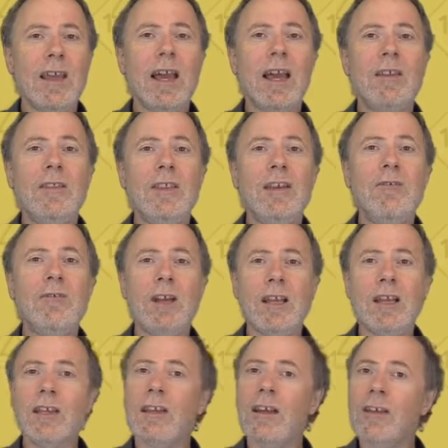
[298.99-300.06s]
and then
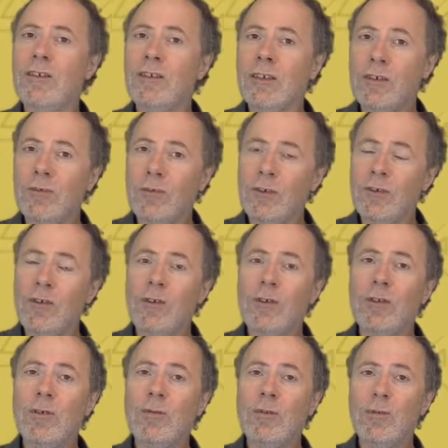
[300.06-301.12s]
recognize that it was
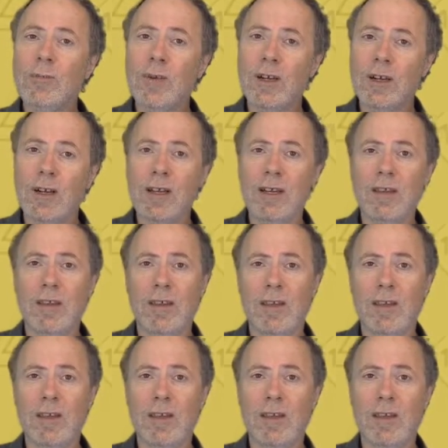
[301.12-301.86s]
you that was behind